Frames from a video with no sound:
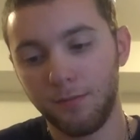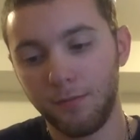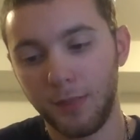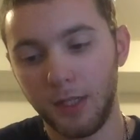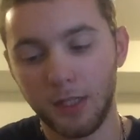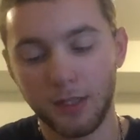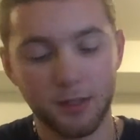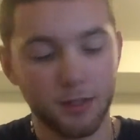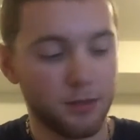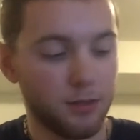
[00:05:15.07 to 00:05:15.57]

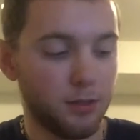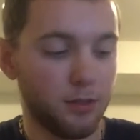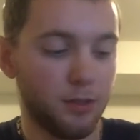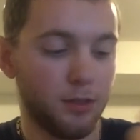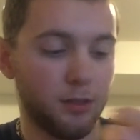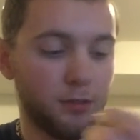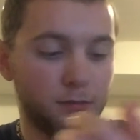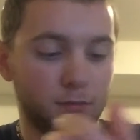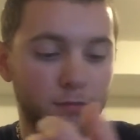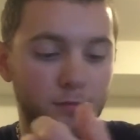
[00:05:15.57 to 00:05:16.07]

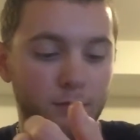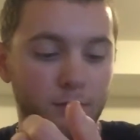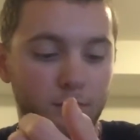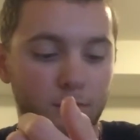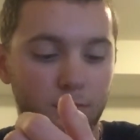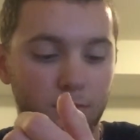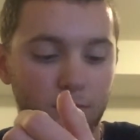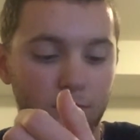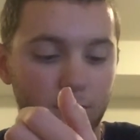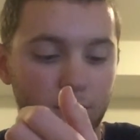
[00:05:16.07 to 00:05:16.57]
basically
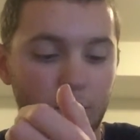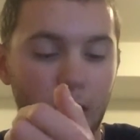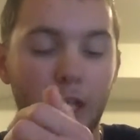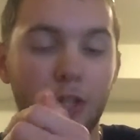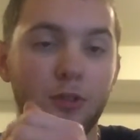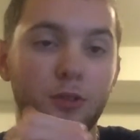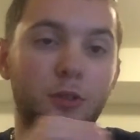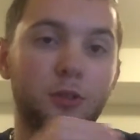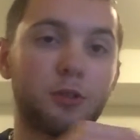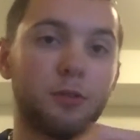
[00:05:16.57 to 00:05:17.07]
and
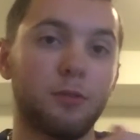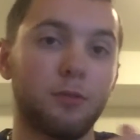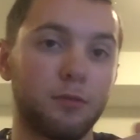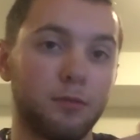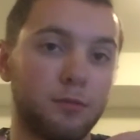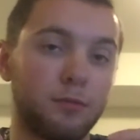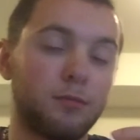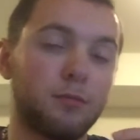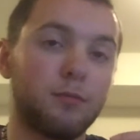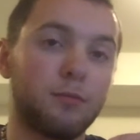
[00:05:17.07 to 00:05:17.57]
it's also
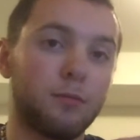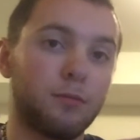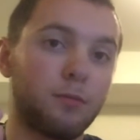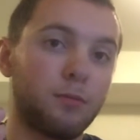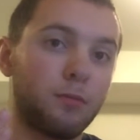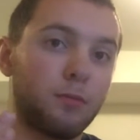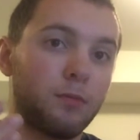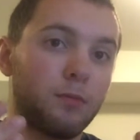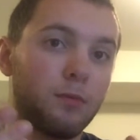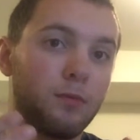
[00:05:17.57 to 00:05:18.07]

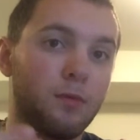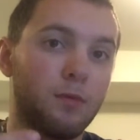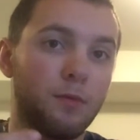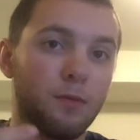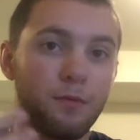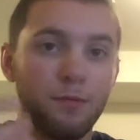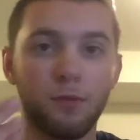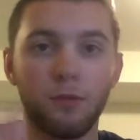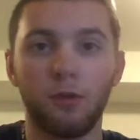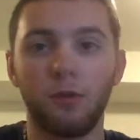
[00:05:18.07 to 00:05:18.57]

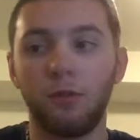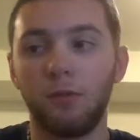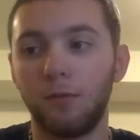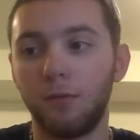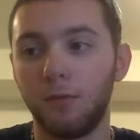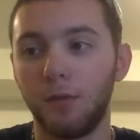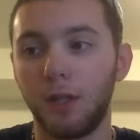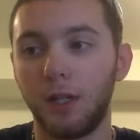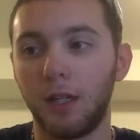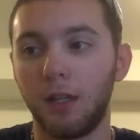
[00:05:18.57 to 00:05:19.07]
for
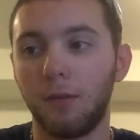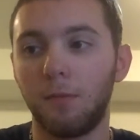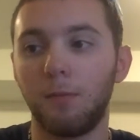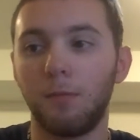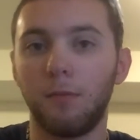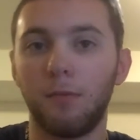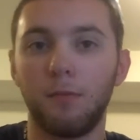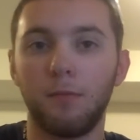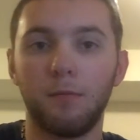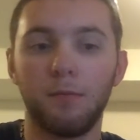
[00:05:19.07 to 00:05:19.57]
when I get
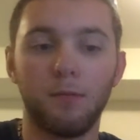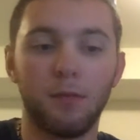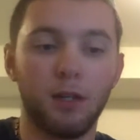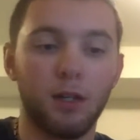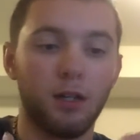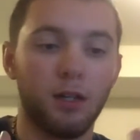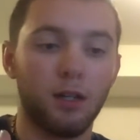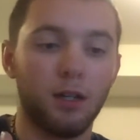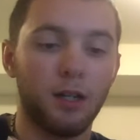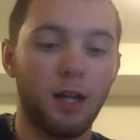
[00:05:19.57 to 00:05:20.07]

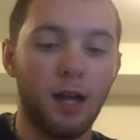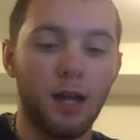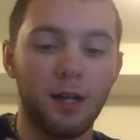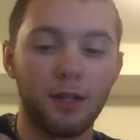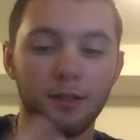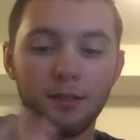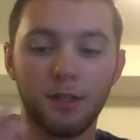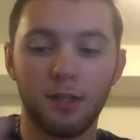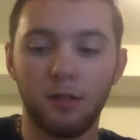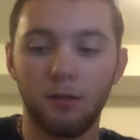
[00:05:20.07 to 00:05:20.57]
uh,
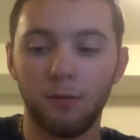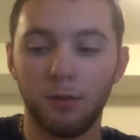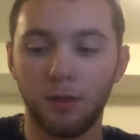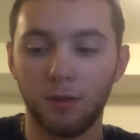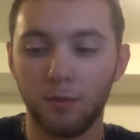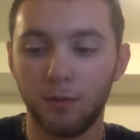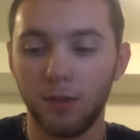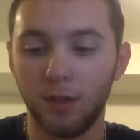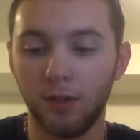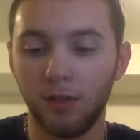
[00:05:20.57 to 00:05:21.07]
guys
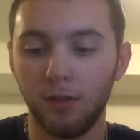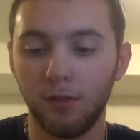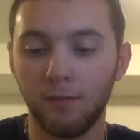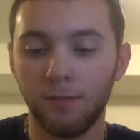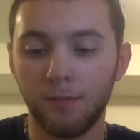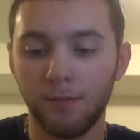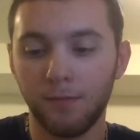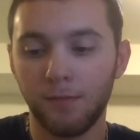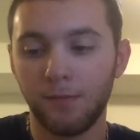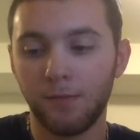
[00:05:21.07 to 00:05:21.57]
with me
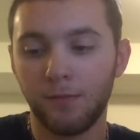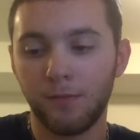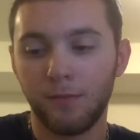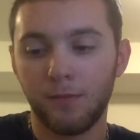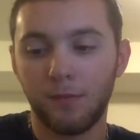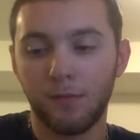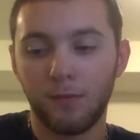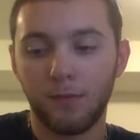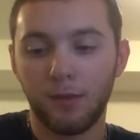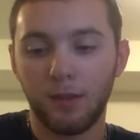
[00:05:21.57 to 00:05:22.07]

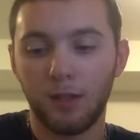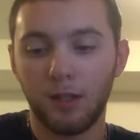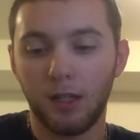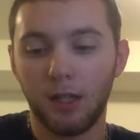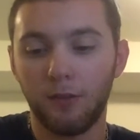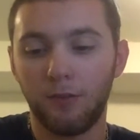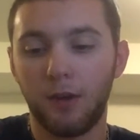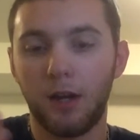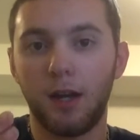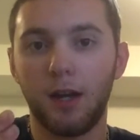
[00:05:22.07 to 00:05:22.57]

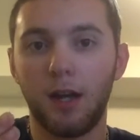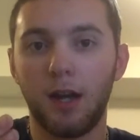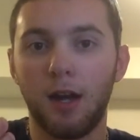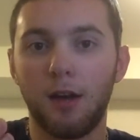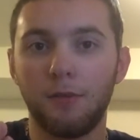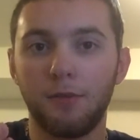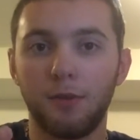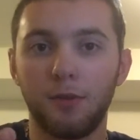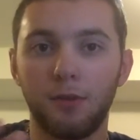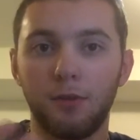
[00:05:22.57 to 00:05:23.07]
and if I
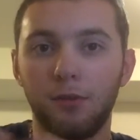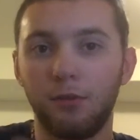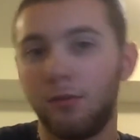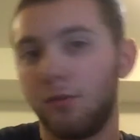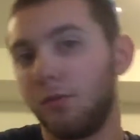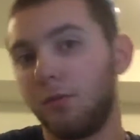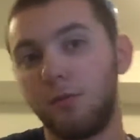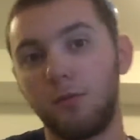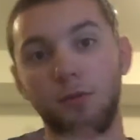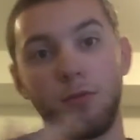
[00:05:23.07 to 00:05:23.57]
have to
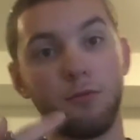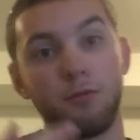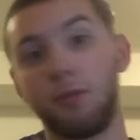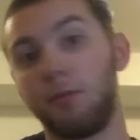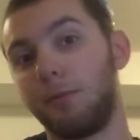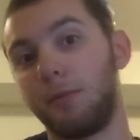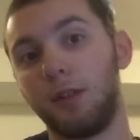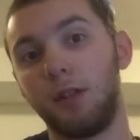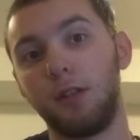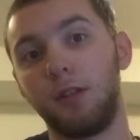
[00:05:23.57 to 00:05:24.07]
go do
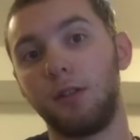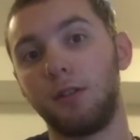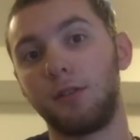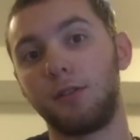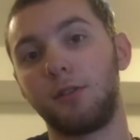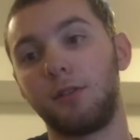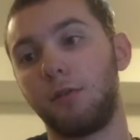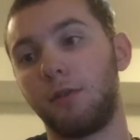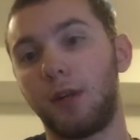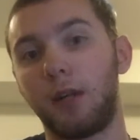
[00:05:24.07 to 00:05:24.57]
something
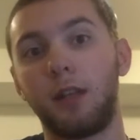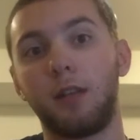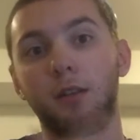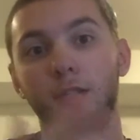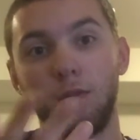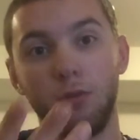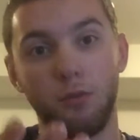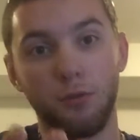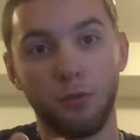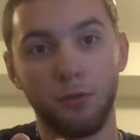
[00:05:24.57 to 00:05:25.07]
else or if I
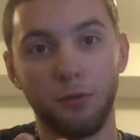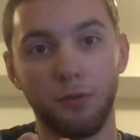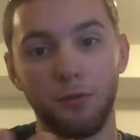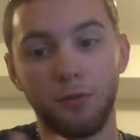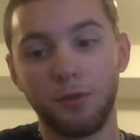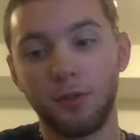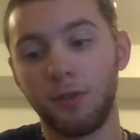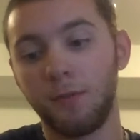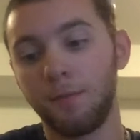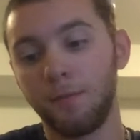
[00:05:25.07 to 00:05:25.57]
get two
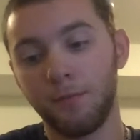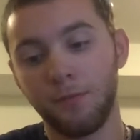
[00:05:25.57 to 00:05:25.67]
crews